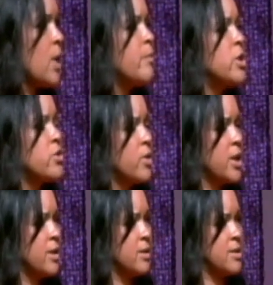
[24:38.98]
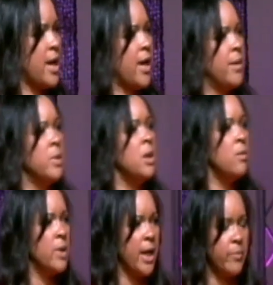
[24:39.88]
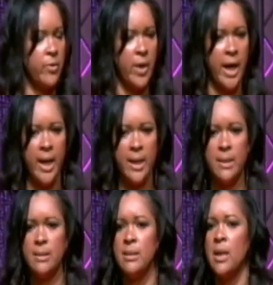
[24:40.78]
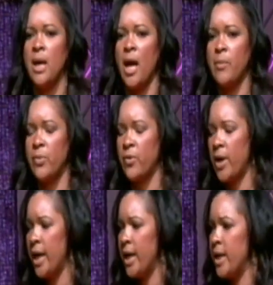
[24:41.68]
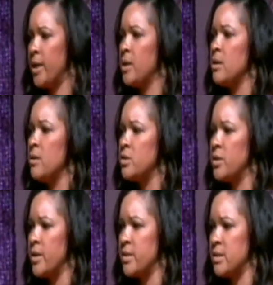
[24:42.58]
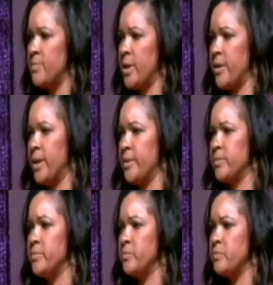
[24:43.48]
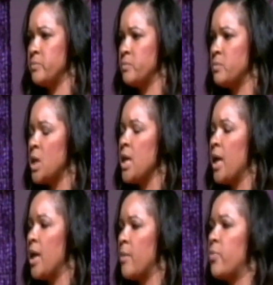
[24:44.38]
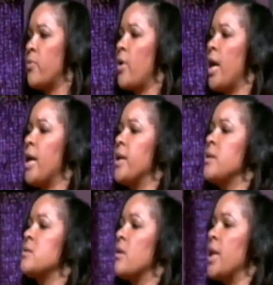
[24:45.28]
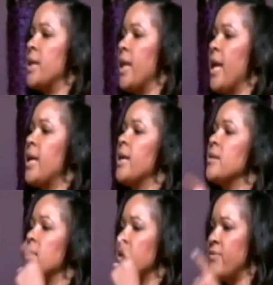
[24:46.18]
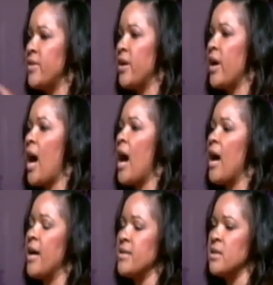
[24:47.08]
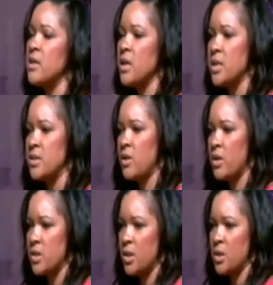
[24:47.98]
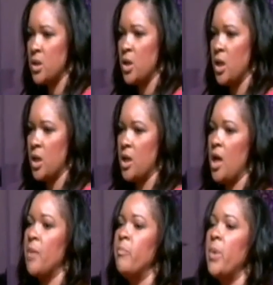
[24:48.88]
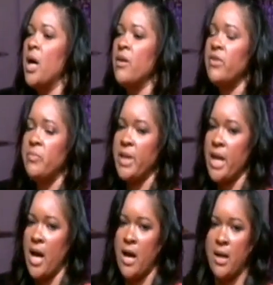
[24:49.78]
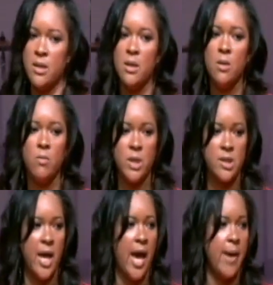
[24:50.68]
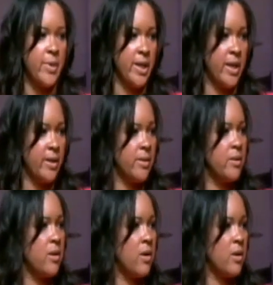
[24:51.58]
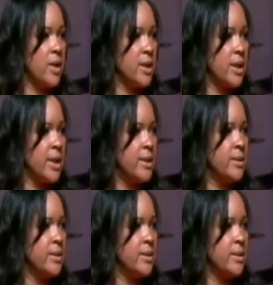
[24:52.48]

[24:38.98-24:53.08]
majority of the time when I pray, I'm praying to their spirit. And I'm praying so that they can lift their eyes and start to look above and beyond what's happening currently.